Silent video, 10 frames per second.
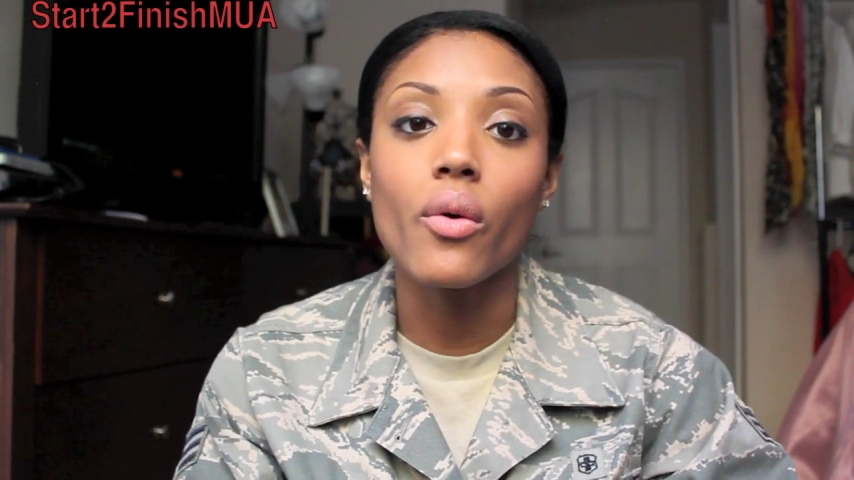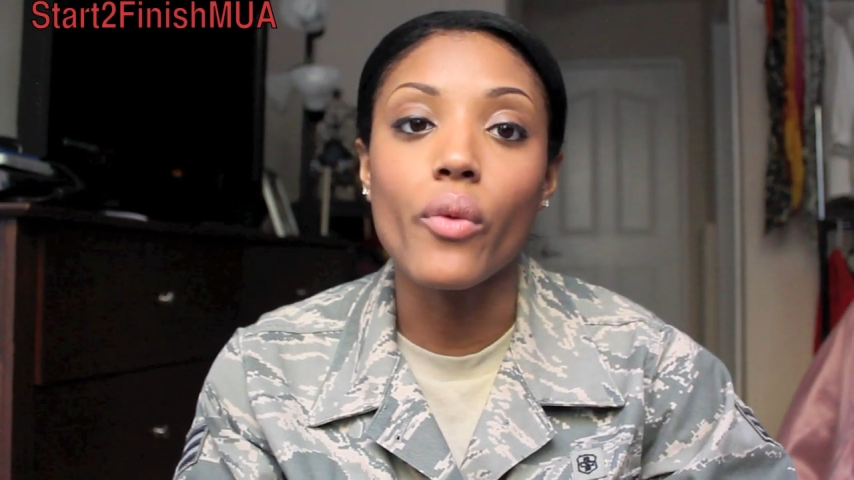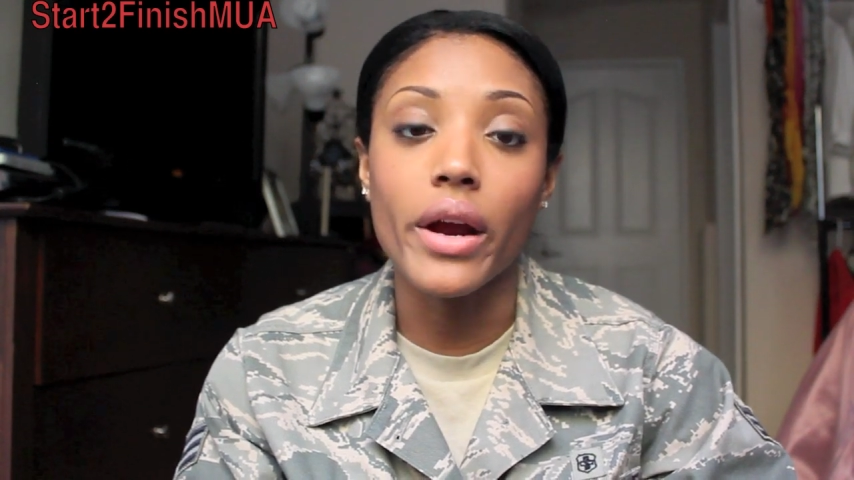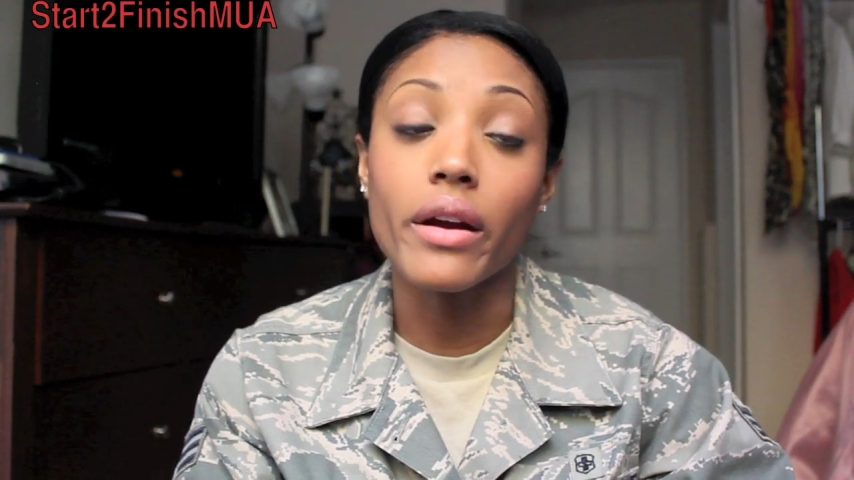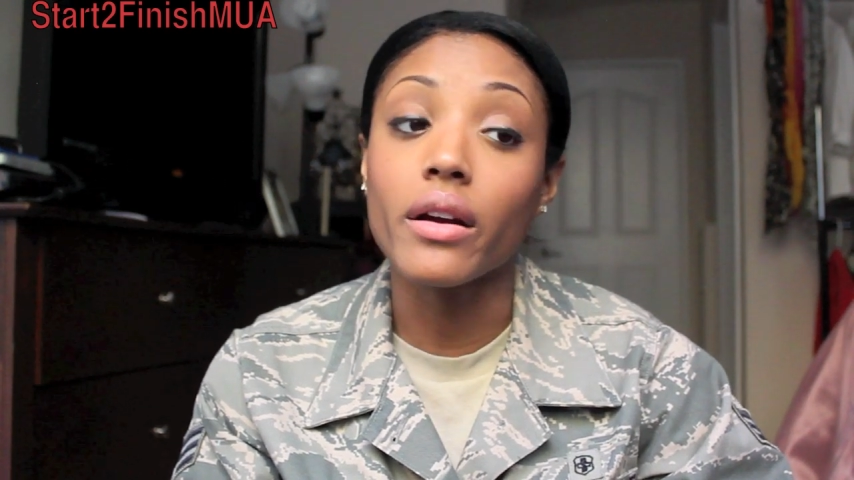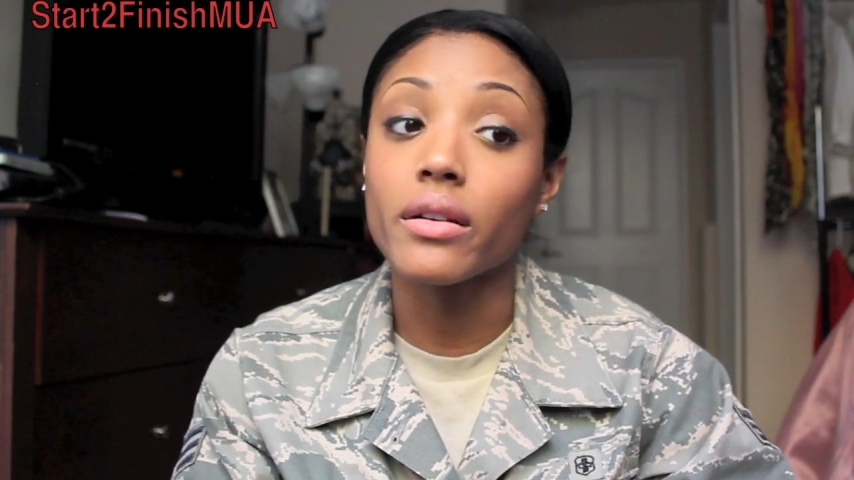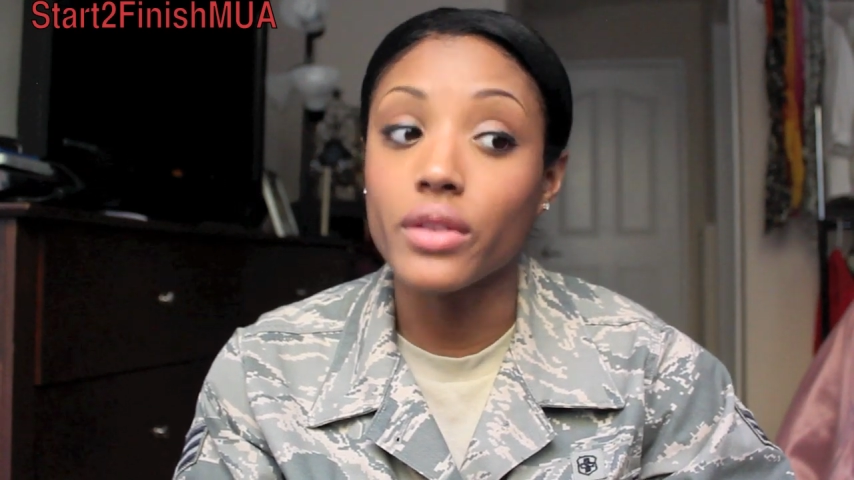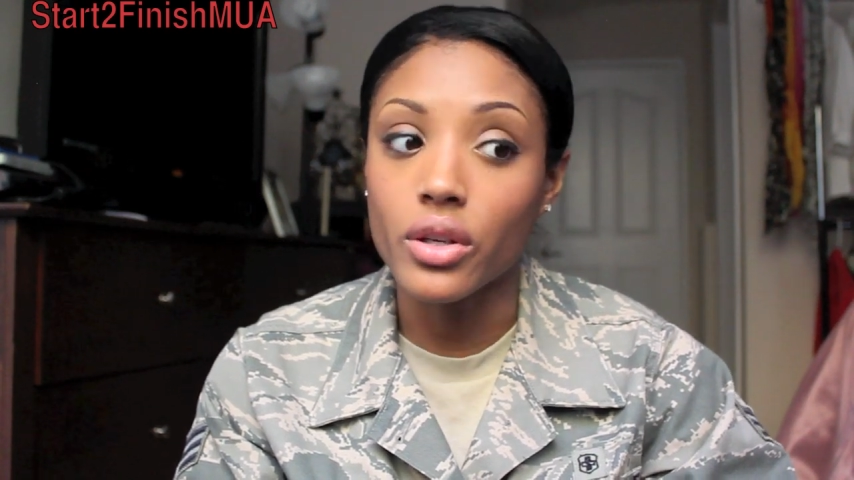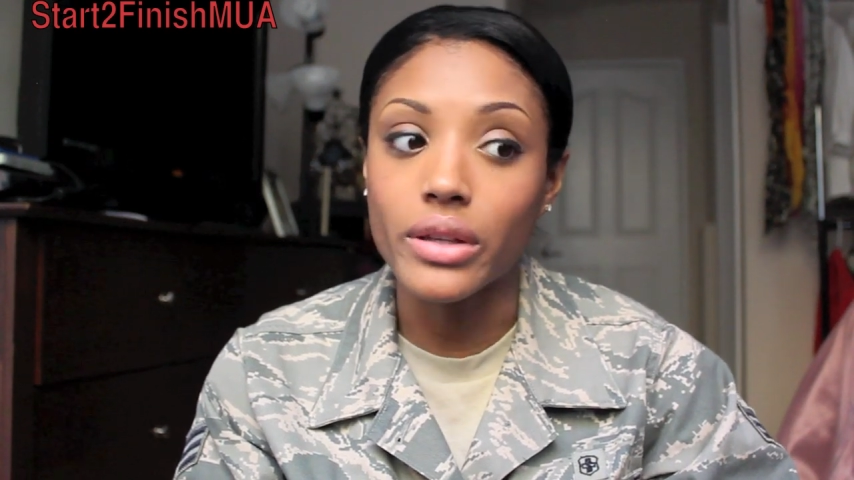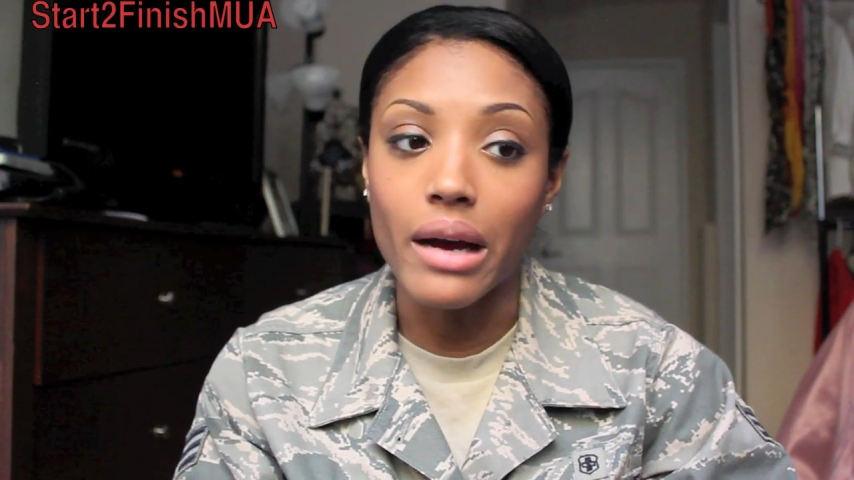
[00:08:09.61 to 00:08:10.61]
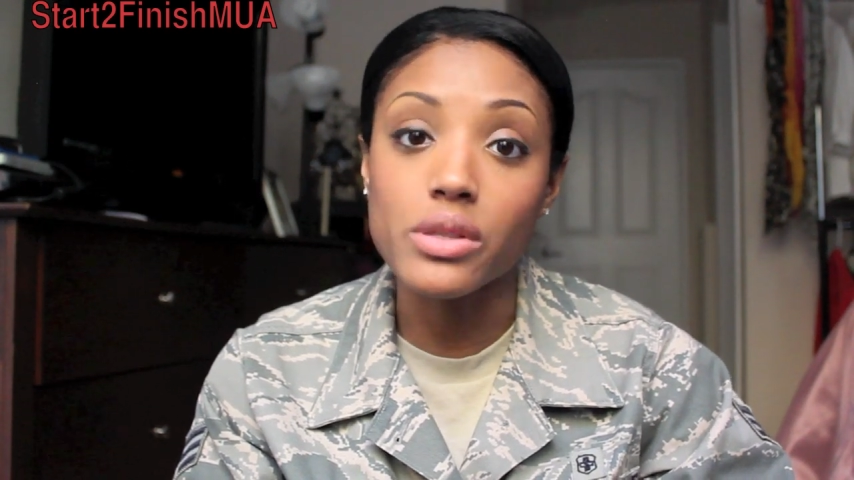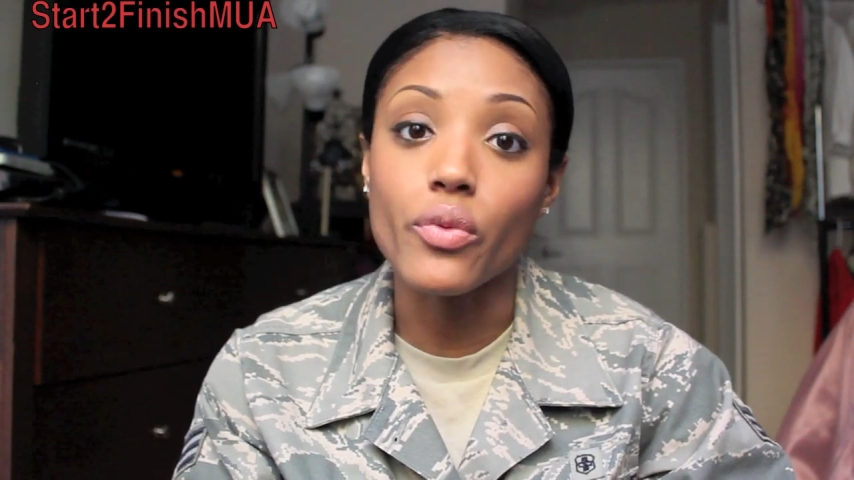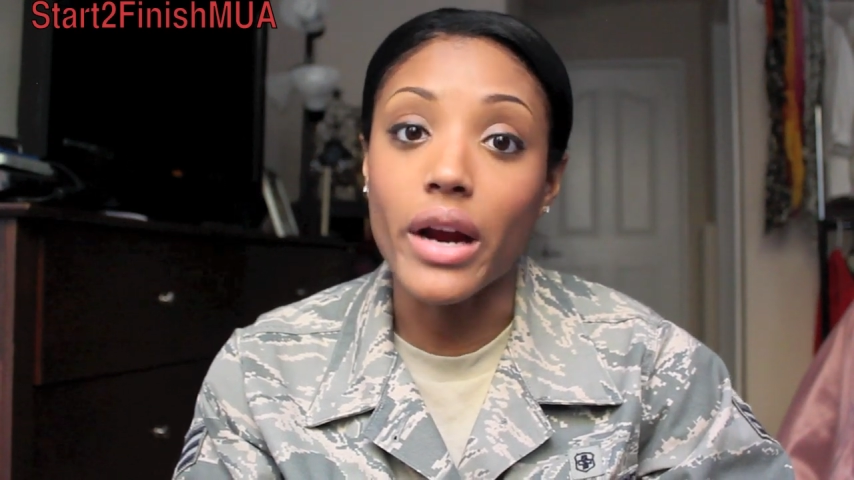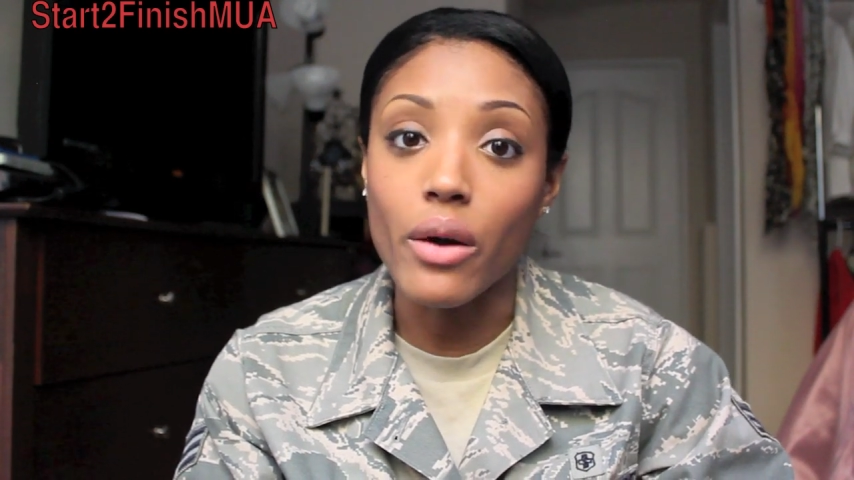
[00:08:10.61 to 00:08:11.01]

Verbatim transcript: where, you know, that was where